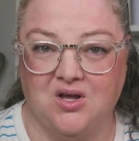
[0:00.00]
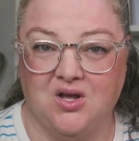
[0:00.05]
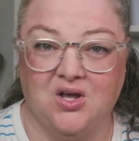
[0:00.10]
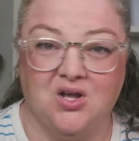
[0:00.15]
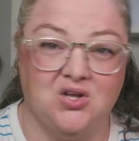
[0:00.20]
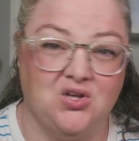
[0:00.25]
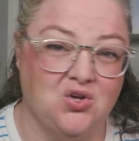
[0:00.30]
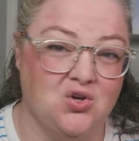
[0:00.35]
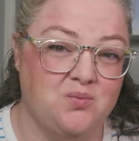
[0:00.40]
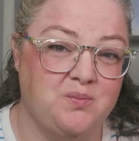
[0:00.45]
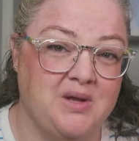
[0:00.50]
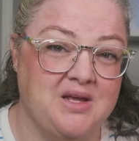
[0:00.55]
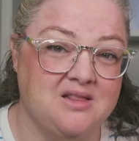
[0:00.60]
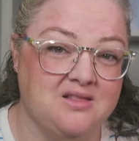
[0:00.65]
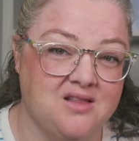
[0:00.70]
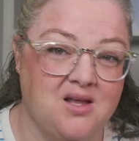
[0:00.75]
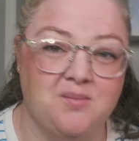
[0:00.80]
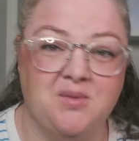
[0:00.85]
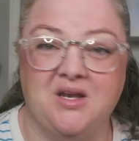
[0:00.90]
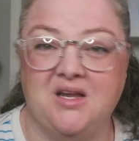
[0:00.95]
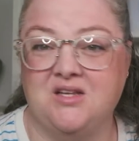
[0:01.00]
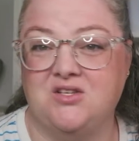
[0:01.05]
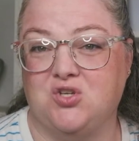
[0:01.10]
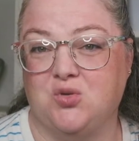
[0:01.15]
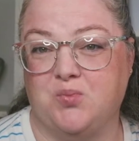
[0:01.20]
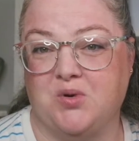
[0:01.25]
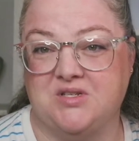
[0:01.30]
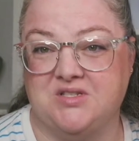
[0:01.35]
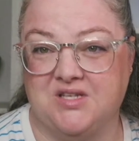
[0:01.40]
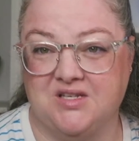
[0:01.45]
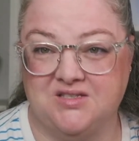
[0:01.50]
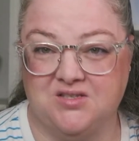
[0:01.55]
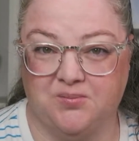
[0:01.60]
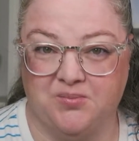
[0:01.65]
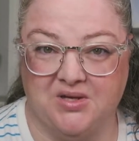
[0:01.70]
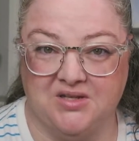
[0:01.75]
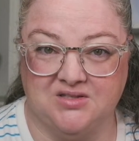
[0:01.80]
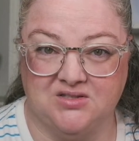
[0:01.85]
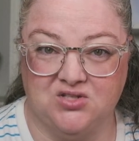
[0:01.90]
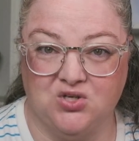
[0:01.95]
You'd be limited to
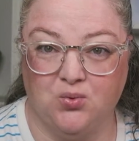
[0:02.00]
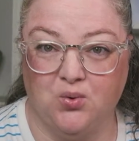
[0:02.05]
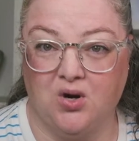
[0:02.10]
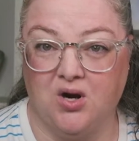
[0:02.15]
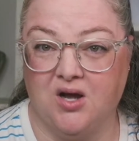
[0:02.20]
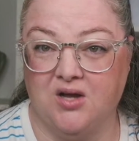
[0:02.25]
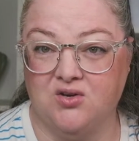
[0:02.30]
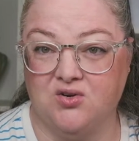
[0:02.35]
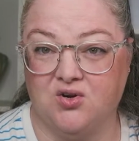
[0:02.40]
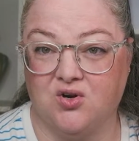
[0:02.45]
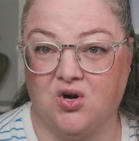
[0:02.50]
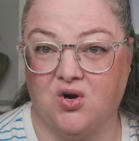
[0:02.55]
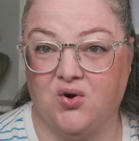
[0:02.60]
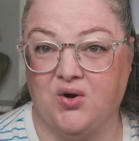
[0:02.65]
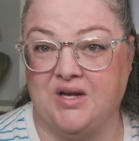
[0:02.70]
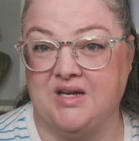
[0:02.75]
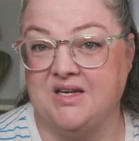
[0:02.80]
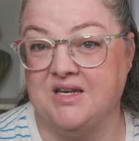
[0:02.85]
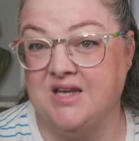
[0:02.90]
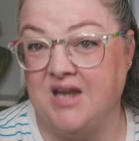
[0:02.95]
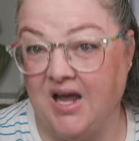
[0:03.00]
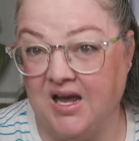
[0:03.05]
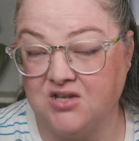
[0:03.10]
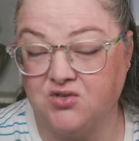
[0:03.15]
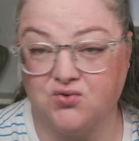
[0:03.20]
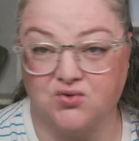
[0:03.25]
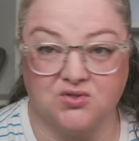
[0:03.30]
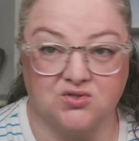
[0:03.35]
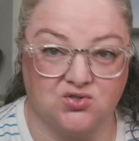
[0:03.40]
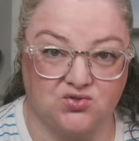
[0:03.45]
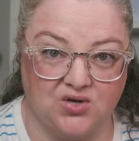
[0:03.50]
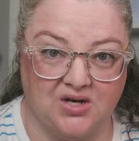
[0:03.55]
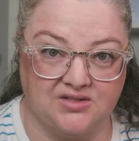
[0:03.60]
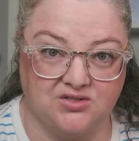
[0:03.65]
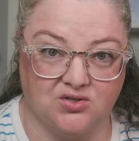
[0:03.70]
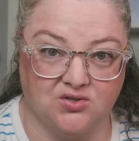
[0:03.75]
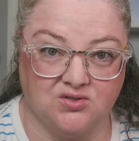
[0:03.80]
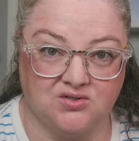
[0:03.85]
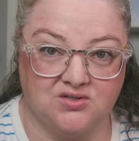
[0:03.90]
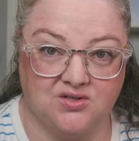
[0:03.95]
participants who are undergoing natural
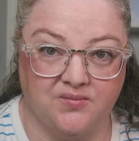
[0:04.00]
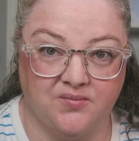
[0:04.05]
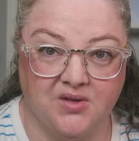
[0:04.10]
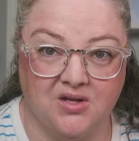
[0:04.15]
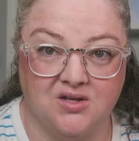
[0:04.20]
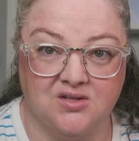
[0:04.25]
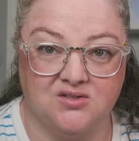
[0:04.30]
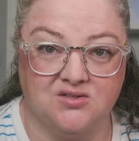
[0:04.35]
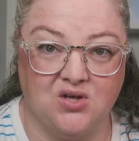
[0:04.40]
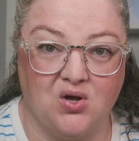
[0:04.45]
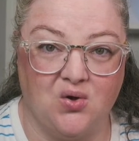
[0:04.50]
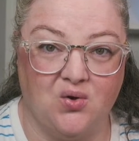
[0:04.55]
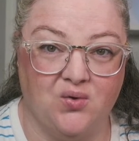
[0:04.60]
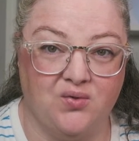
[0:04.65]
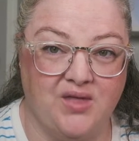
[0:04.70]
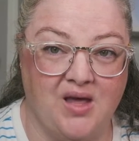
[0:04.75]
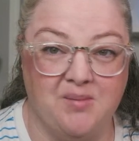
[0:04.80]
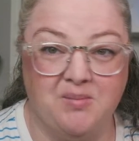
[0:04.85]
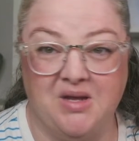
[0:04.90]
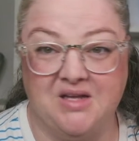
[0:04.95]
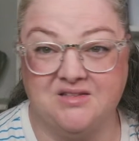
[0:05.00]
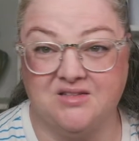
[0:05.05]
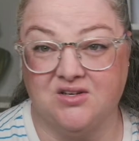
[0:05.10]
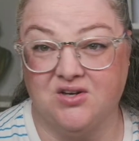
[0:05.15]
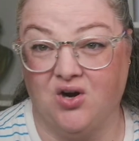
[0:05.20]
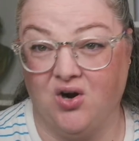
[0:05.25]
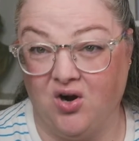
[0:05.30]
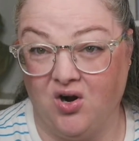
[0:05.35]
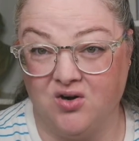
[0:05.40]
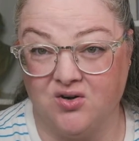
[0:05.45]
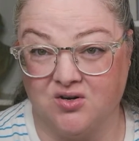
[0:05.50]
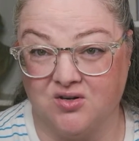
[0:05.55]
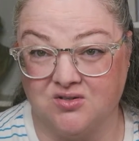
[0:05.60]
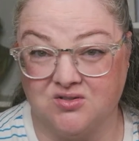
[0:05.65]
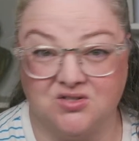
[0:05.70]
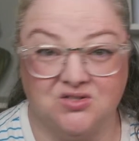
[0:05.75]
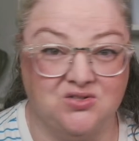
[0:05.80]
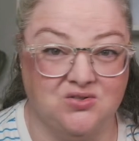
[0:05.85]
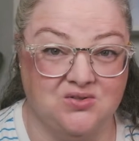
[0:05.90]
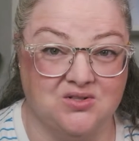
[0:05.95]
stressors, so that makes it harder
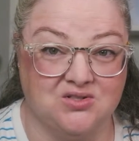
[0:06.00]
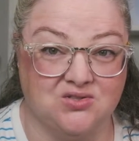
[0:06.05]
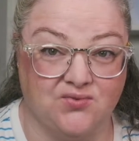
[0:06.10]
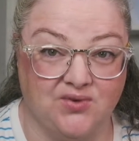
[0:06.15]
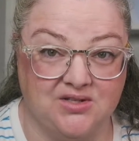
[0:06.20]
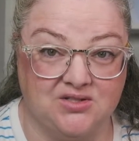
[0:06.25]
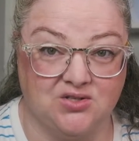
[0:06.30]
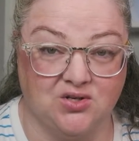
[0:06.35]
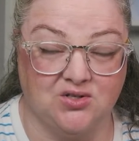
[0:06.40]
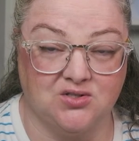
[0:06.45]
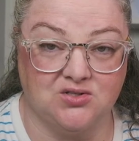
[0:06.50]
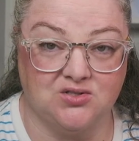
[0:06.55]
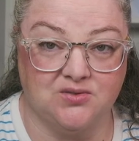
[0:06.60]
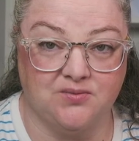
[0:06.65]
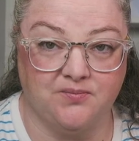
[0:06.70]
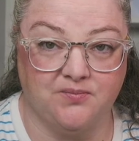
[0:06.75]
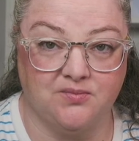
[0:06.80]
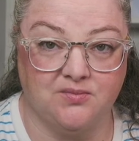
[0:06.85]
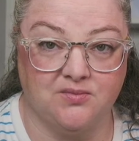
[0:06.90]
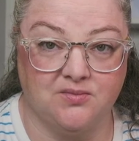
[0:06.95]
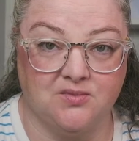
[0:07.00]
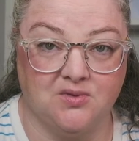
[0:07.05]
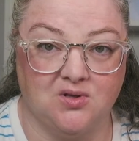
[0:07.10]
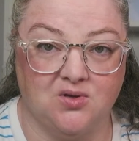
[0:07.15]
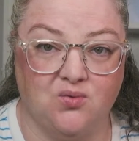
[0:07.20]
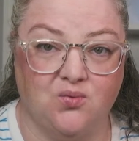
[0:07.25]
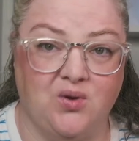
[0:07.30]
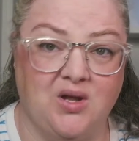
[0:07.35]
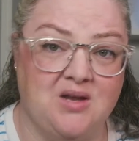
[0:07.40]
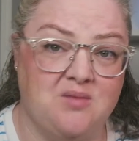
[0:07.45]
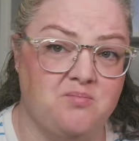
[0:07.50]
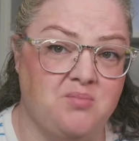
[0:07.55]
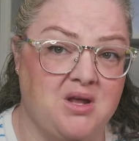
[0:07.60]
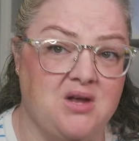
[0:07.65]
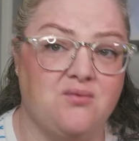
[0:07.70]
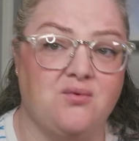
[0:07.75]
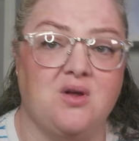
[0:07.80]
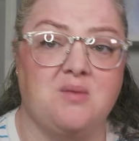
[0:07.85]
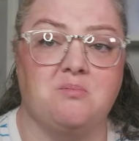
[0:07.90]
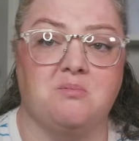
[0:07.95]
to do this research. We'd be
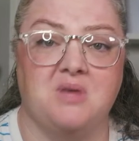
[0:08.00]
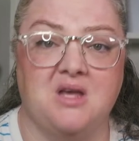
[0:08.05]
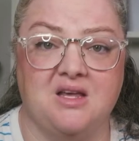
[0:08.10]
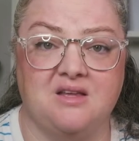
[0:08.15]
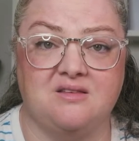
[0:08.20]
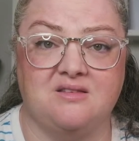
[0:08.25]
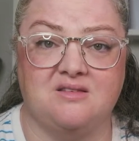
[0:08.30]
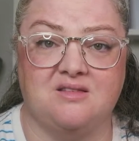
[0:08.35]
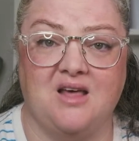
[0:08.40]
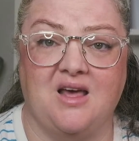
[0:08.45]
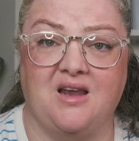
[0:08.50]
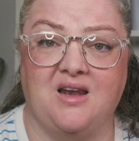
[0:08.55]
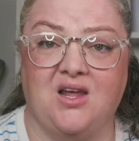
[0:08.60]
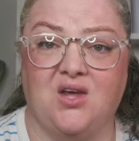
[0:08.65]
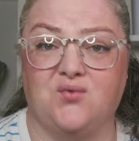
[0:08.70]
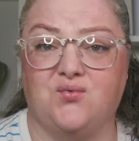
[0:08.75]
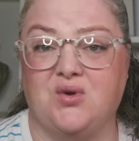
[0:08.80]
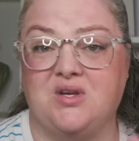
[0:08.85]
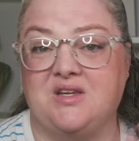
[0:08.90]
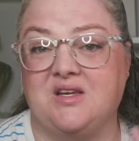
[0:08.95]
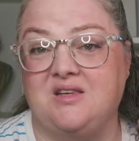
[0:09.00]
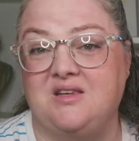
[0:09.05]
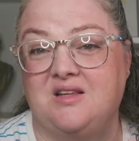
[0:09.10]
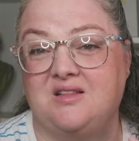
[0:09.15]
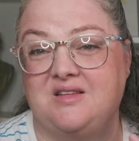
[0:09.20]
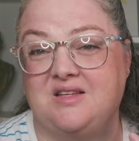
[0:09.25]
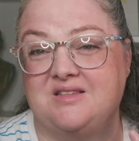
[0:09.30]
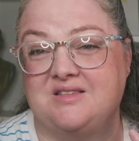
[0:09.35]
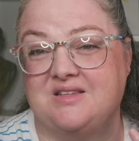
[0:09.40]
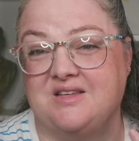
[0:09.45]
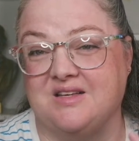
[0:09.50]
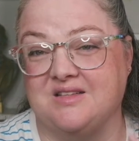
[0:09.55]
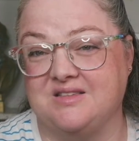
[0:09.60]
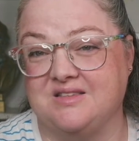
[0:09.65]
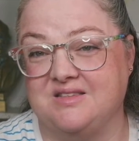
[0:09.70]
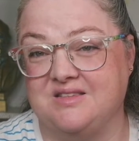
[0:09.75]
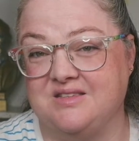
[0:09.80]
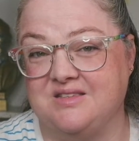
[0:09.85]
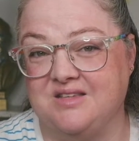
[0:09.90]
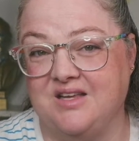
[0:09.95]
remiss then if we didn't at least
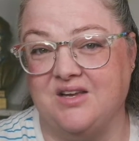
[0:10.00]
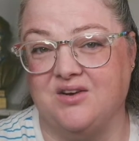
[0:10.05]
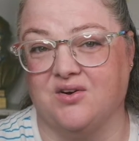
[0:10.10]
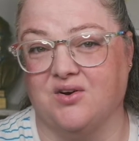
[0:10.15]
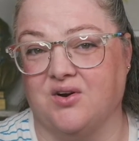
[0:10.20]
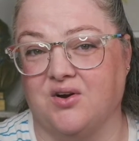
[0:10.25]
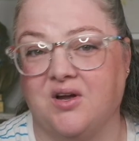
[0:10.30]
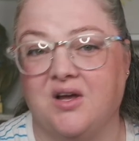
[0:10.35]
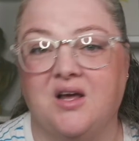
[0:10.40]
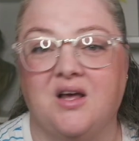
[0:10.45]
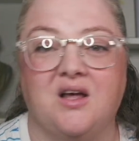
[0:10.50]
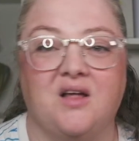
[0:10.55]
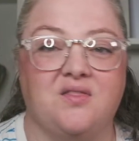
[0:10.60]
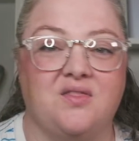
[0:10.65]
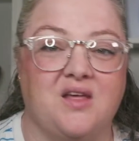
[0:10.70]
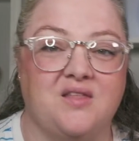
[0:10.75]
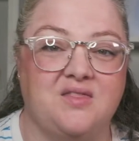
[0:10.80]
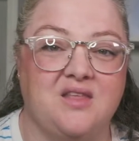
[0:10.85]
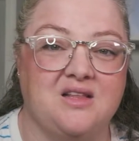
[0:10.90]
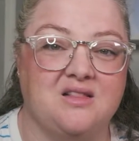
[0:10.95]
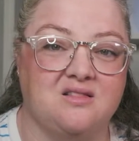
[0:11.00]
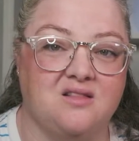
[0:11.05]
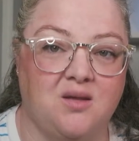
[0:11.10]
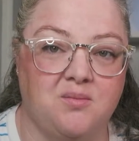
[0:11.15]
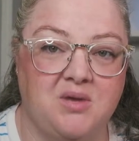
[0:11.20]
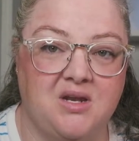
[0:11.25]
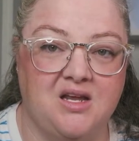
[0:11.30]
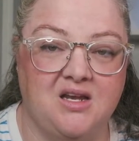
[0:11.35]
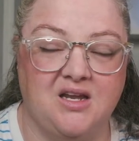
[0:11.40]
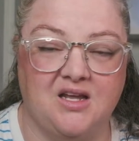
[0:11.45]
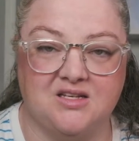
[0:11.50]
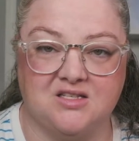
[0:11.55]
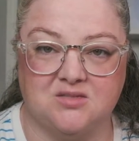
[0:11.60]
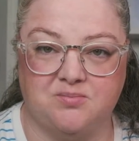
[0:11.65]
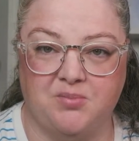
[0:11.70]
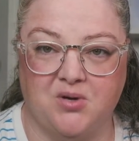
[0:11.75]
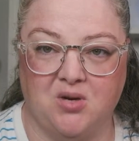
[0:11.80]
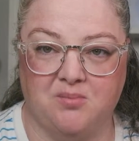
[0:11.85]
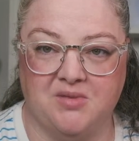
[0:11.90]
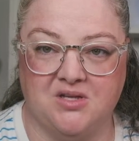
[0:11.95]
consider that the limited
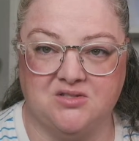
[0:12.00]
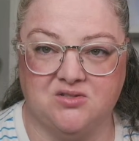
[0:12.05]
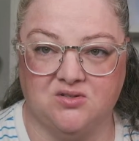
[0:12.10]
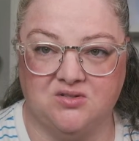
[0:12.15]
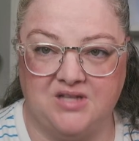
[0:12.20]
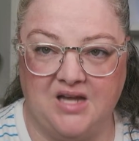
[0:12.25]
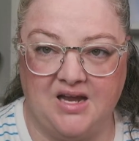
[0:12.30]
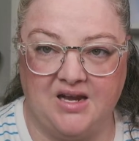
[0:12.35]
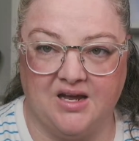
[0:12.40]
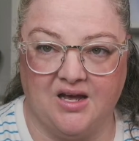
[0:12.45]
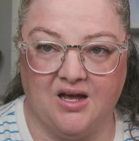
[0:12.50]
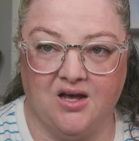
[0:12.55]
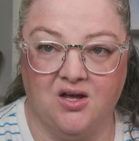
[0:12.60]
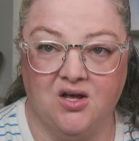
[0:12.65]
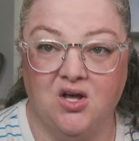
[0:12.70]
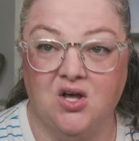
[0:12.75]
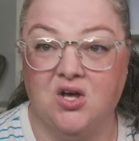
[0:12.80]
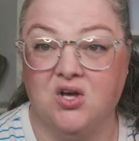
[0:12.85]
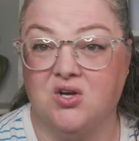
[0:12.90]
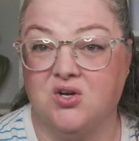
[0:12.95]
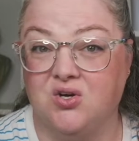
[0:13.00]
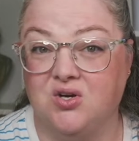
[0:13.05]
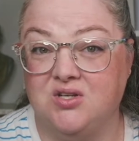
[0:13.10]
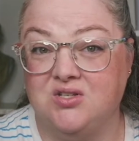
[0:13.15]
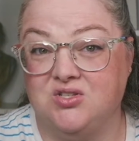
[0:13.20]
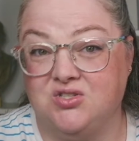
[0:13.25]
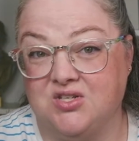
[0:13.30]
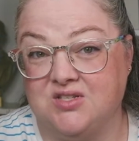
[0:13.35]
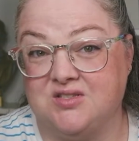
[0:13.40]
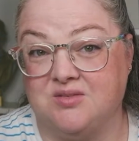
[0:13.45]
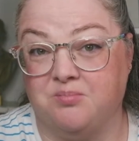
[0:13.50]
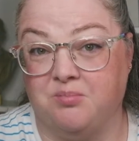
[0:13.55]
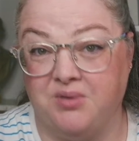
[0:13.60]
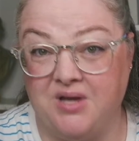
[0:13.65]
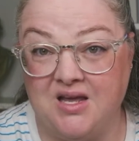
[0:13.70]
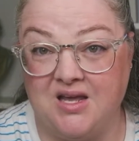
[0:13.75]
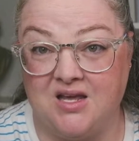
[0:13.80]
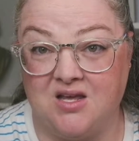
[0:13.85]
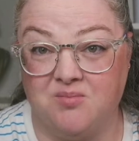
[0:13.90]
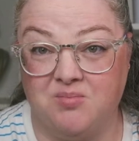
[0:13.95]
experimental data could just
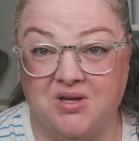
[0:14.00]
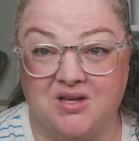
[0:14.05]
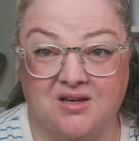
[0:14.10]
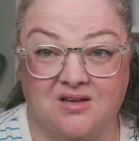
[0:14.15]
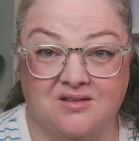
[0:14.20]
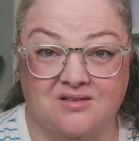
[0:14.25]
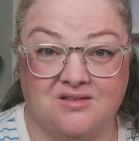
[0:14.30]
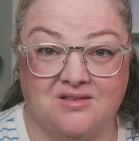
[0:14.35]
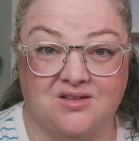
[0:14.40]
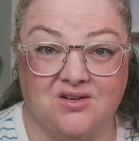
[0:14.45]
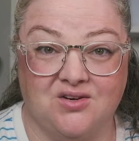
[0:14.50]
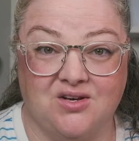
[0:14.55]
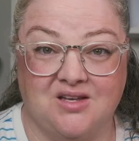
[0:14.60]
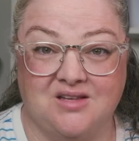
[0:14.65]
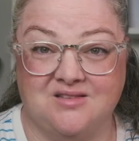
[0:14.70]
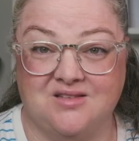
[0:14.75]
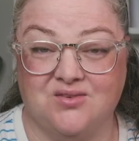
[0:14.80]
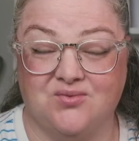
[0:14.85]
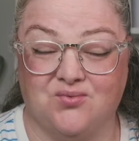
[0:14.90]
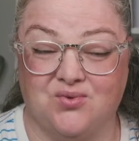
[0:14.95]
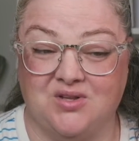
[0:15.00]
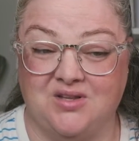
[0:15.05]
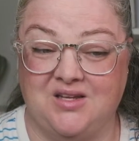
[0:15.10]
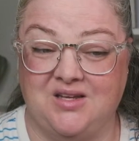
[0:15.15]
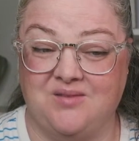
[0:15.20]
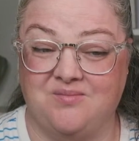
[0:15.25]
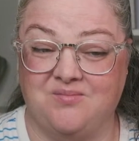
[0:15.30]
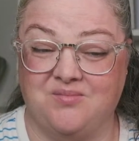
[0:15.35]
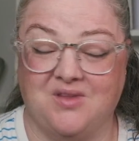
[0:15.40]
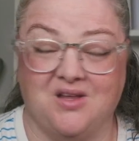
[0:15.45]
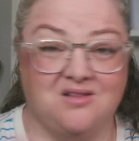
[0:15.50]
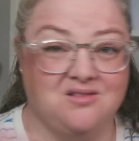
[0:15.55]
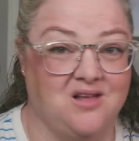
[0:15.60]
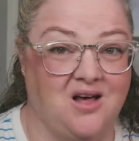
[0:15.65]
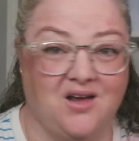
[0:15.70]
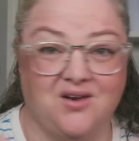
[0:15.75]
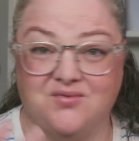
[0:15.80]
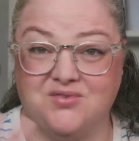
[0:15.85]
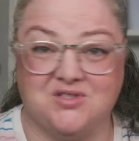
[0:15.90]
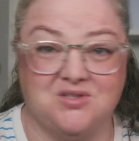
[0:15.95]
be because there isn't really a
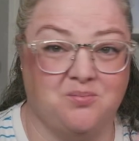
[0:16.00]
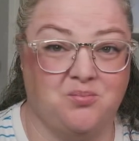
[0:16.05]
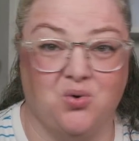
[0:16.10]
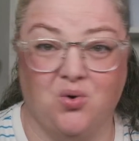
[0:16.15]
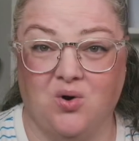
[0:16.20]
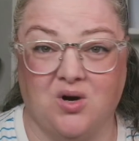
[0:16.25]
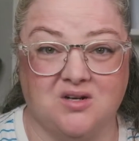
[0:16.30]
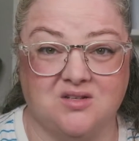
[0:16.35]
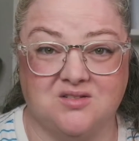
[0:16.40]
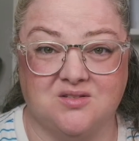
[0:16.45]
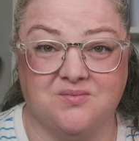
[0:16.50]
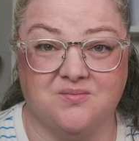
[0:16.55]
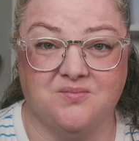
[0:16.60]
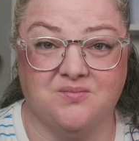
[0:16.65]
lot of support.